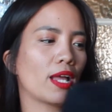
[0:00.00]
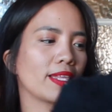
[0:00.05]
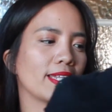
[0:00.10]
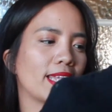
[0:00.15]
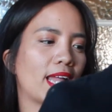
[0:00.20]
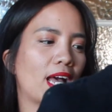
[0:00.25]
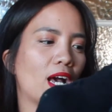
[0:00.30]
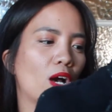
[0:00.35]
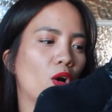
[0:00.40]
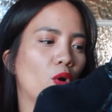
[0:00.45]

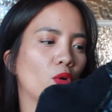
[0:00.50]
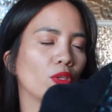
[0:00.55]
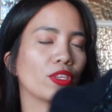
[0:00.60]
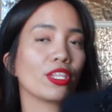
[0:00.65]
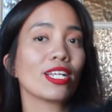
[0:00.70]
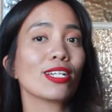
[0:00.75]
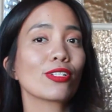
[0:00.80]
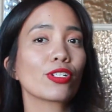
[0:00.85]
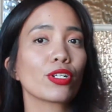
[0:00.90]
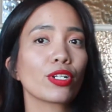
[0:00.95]
Now,
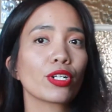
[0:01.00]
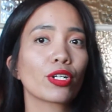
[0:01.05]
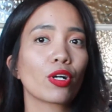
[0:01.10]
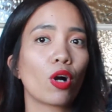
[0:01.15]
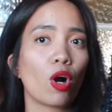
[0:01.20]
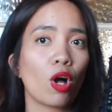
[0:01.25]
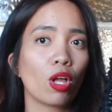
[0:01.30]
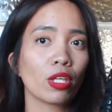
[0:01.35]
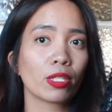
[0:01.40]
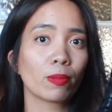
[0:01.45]
these are
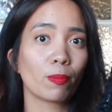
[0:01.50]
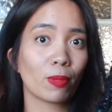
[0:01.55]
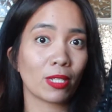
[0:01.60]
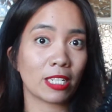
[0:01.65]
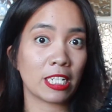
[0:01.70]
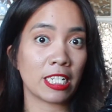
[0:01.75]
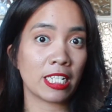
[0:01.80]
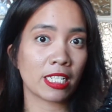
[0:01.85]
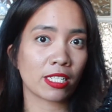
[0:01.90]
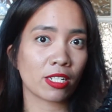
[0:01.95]
called
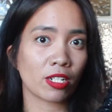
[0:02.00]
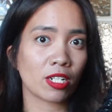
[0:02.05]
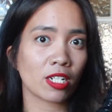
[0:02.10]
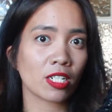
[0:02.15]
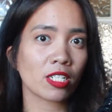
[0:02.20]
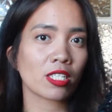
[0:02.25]
pleasers.